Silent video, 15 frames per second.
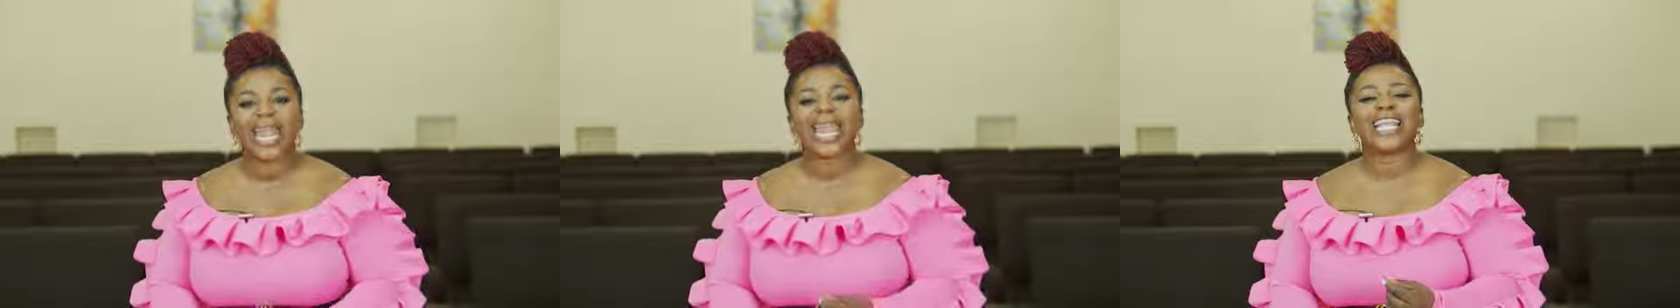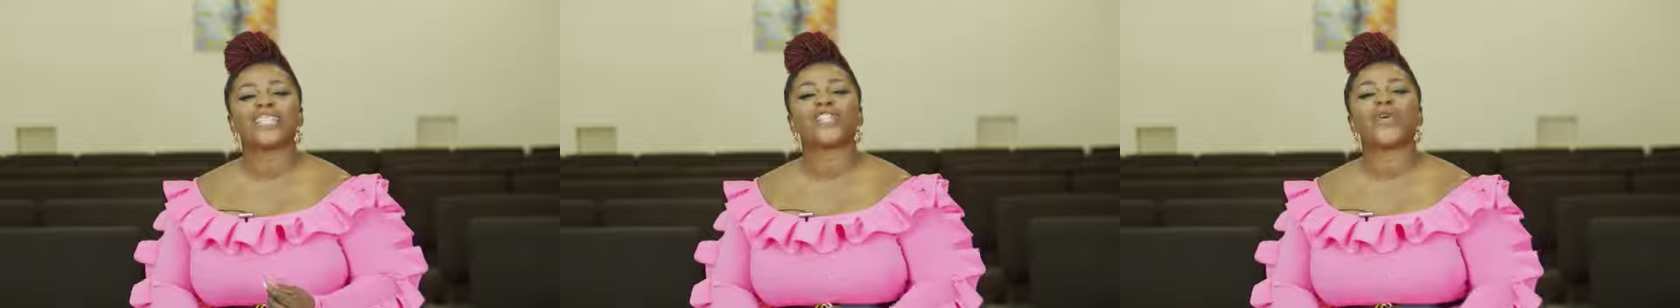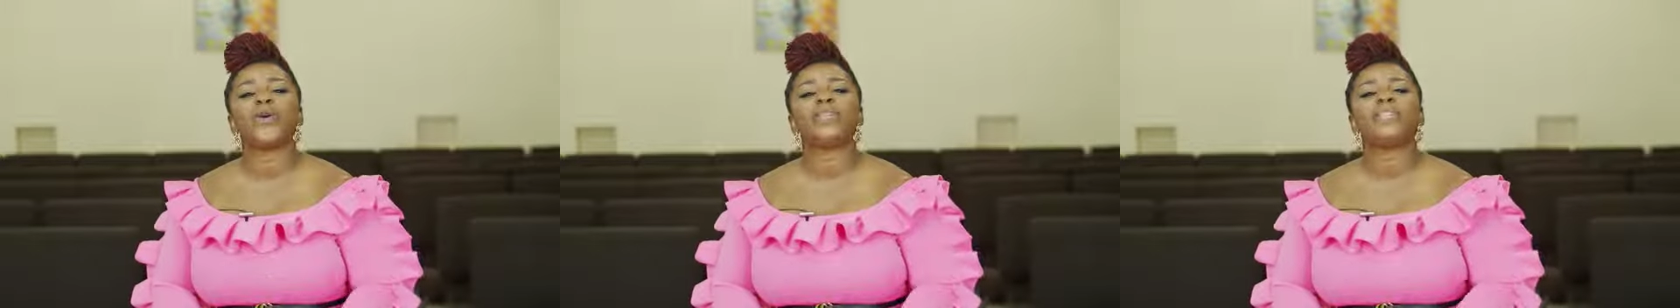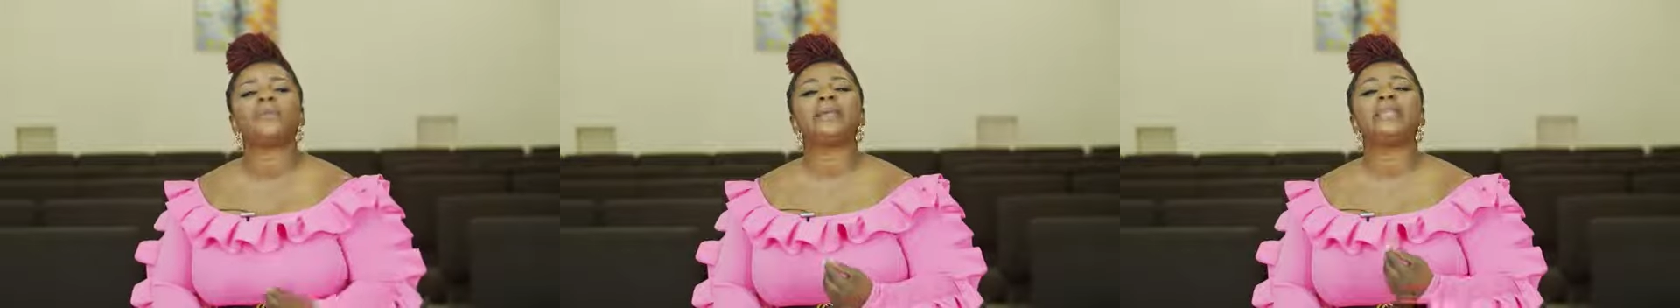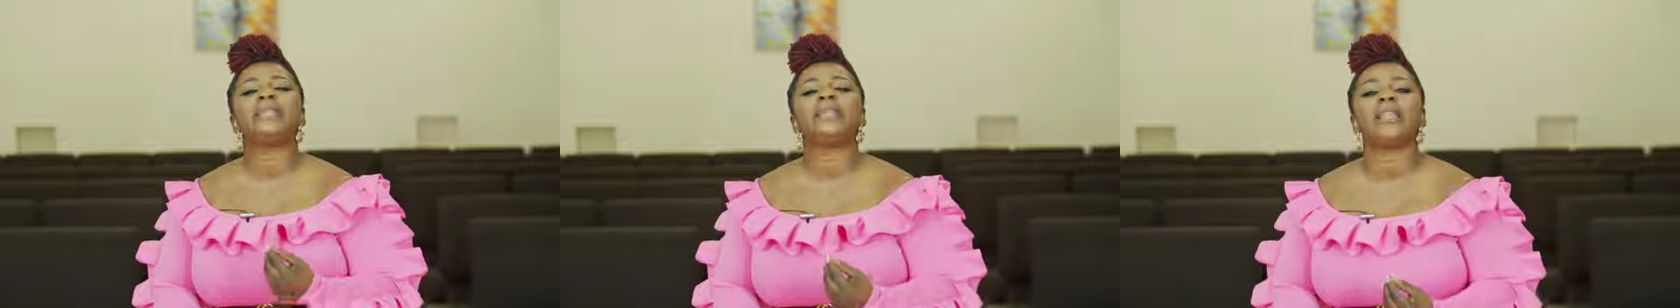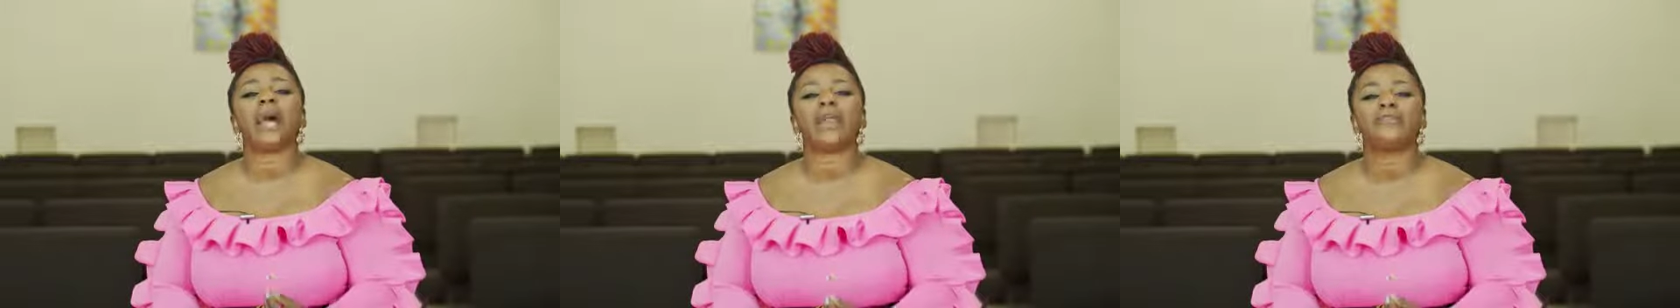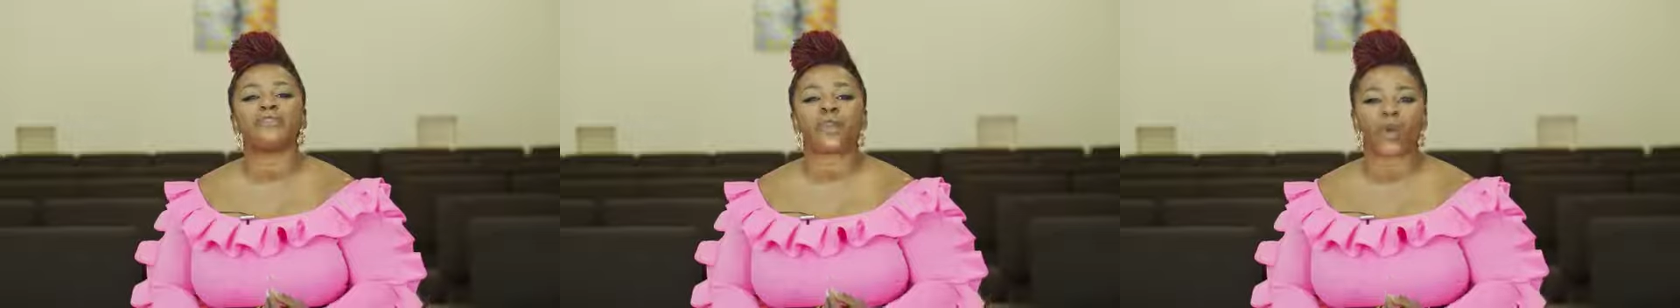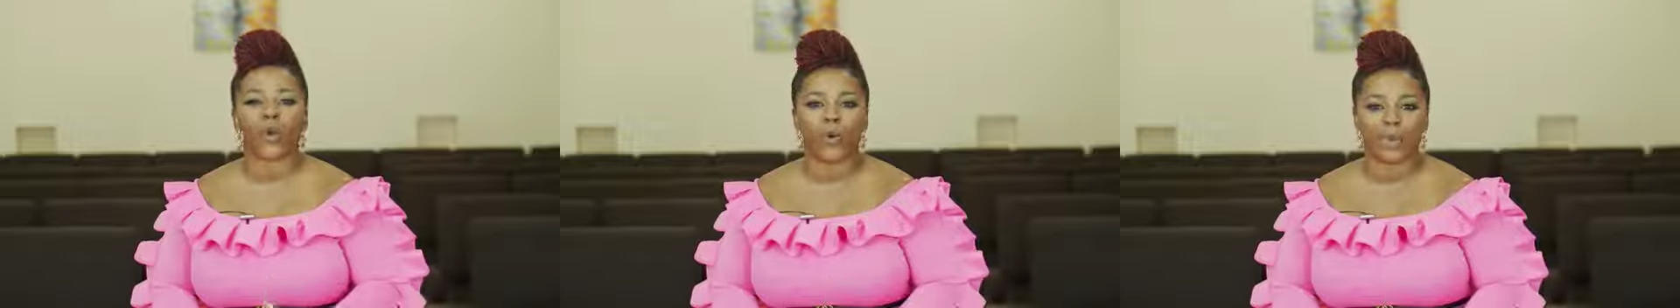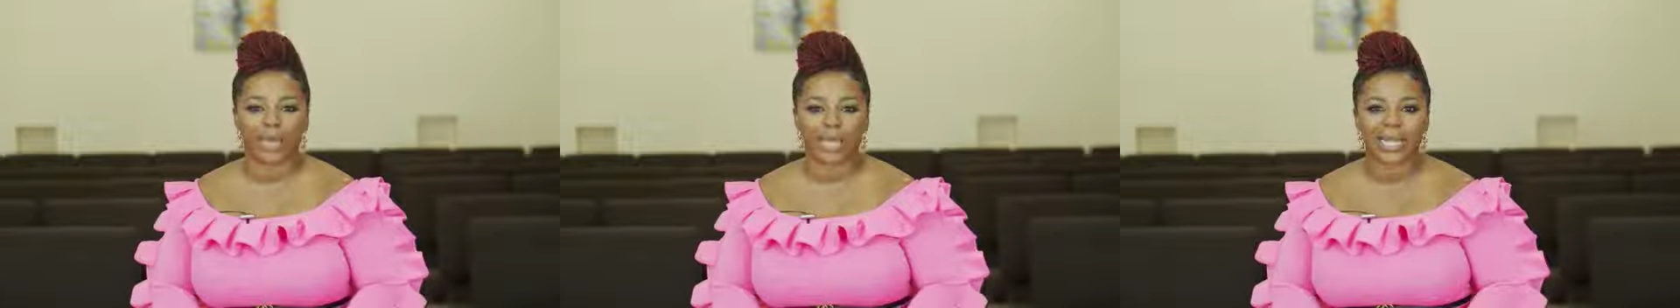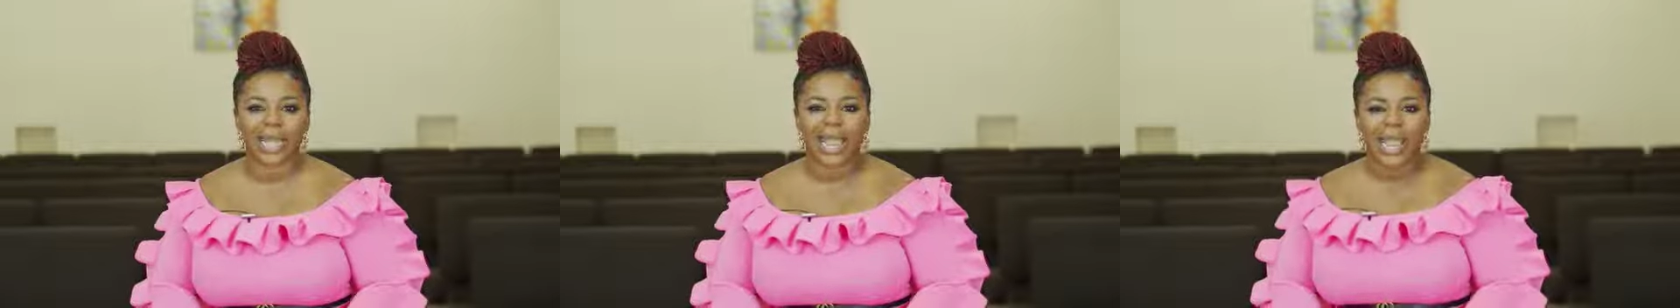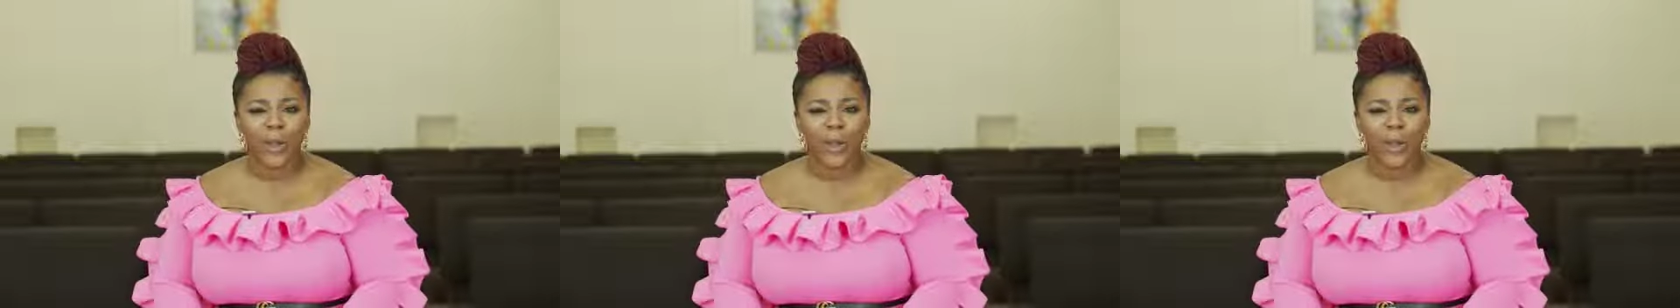it's going to be live recording.